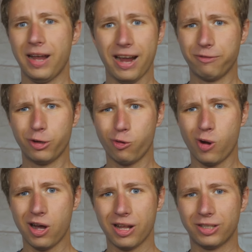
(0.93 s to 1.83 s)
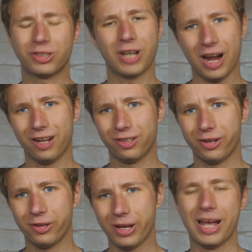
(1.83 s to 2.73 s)
Hey everyone, it's
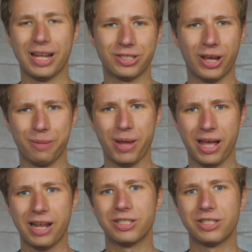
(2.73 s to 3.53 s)
Tyler, the Antenna Man,